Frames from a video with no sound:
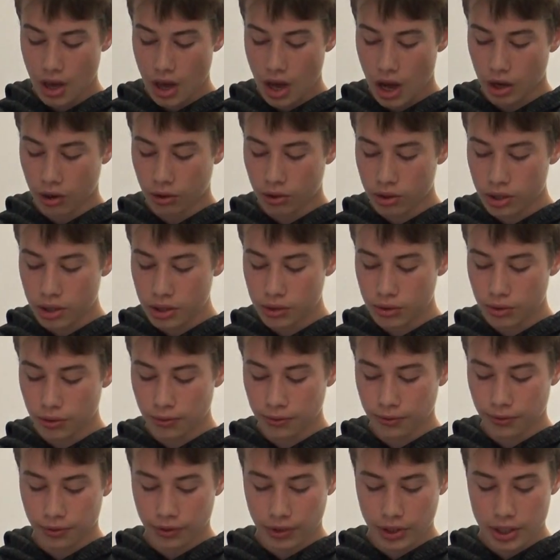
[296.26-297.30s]
According to
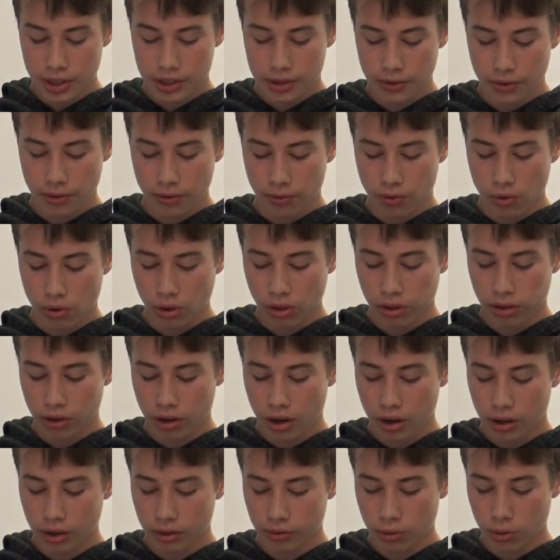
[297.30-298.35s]
Fritz
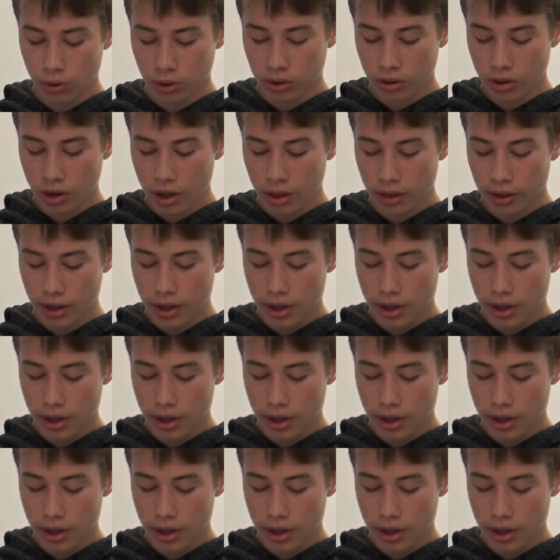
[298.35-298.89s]
Wohlrath